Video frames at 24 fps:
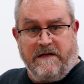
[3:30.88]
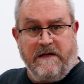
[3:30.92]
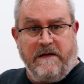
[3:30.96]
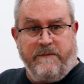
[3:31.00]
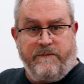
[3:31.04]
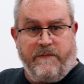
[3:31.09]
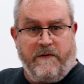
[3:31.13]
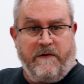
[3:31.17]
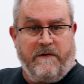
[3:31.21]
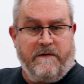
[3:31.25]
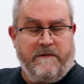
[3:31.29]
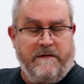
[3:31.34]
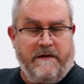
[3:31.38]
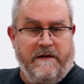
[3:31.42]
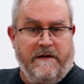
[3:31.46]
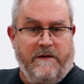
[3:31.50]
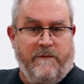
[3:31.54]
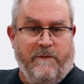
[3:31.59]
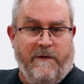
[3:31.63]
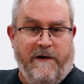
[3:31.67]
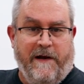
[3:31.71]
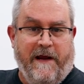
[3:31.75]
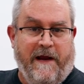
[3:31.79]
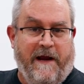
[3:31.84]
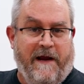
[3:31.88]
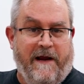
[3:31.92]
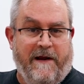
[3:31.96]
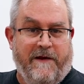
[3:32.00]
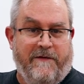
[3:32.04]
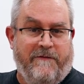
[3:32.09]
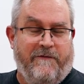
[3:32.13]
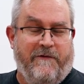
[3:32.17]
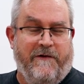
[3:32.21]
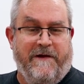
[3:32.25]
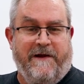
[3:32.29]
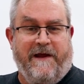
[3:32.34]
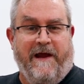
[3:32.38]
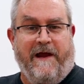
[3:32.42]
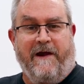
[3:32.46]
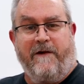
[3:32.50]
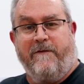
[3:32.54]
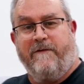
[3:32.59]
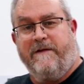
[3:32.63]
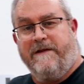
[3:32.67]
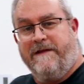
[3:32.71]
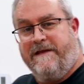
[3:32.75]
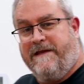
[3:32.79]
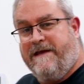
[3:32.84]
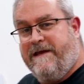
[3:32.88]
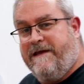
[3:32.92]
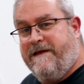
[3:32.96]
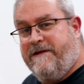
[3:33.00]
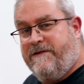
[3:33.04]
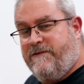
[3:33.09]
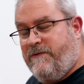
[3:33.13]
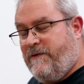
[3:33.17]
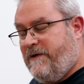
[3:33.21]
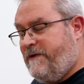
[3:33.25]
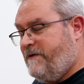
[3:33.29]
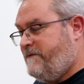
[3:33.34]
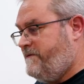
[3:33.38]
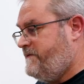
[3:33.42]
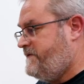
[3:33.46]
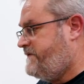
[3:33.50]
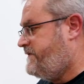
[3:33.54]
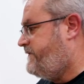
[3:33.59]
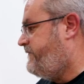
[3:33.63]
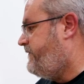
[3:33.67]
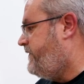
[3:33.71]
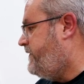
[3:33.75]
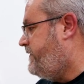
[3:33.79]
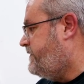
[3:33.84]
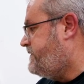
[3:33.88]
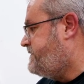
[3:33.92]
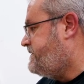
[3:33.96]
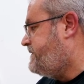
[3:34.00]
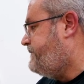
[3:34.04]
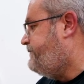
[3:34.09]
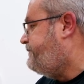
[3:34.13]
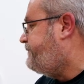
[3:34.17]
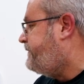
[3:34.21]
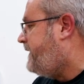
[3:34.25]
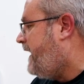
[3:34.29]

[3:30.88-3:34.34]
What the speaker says: deeper than the one I had at 3K when the tweeter was reversed.